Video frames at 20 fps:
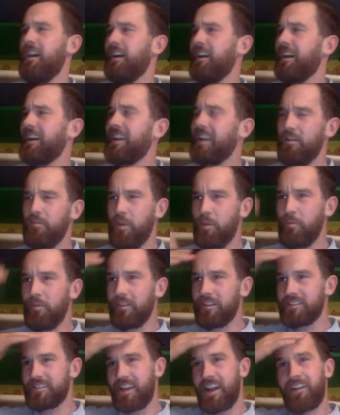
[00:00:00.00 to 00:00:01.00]
I can't remember
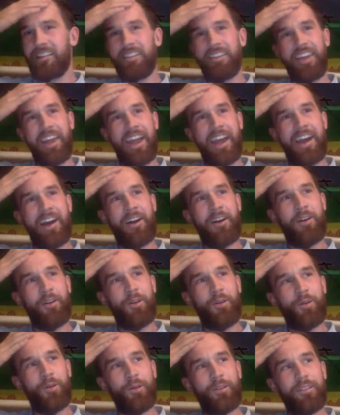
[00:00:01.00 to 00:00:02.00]
exactly
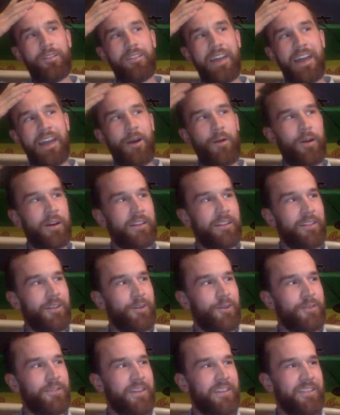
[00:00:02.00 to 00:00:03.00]
how I
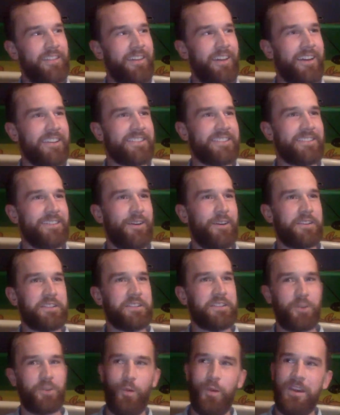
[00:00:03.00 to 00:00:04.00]
learned. I think I saw a
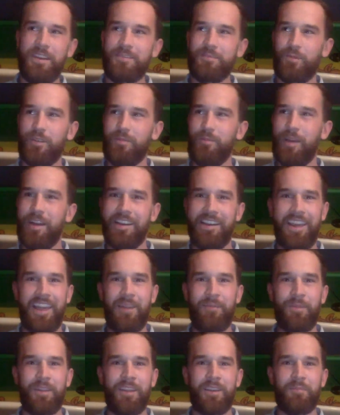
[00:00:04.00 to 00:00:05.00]
tweet with my name
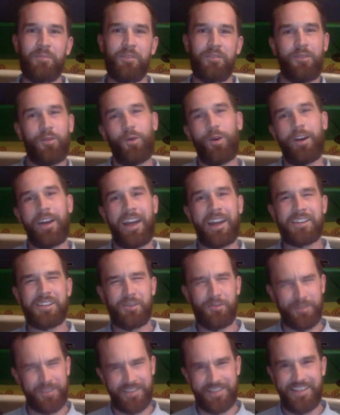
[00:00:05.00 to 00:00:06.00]
in it before I actually
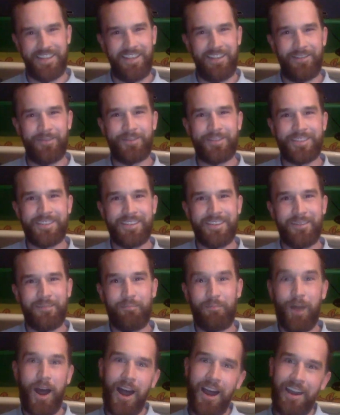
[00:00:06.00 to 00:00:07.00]
received
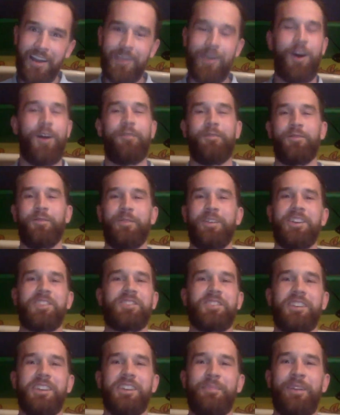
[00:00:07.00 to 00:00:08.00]
my confirmation
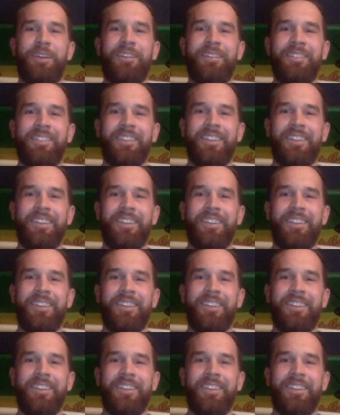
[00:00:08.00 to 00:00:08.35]
email.